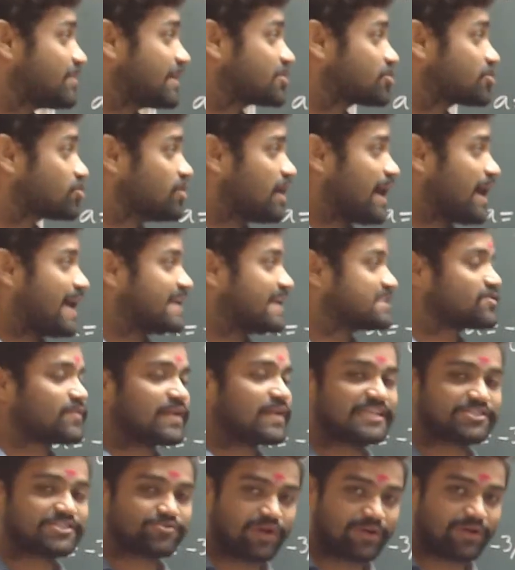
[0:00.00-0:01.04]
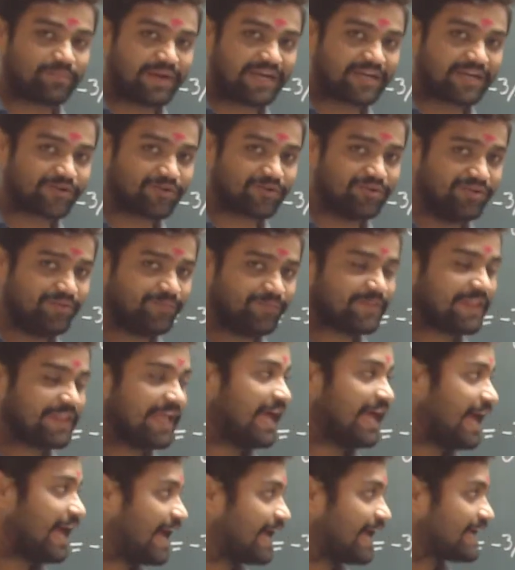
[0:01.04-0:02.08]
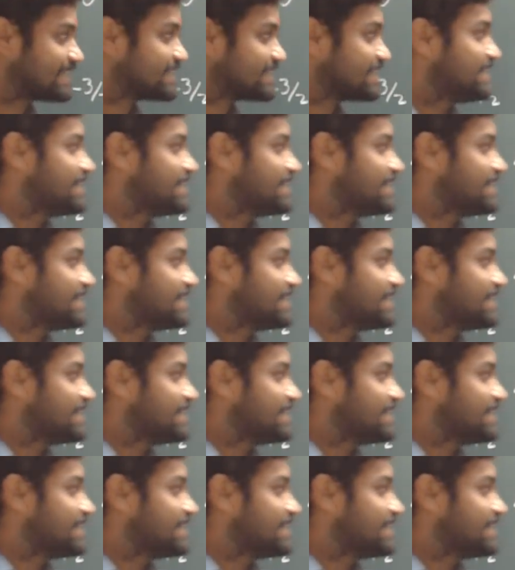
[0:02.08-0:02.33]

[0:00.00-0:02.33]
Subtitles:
by 2 as well as 1 by 2 and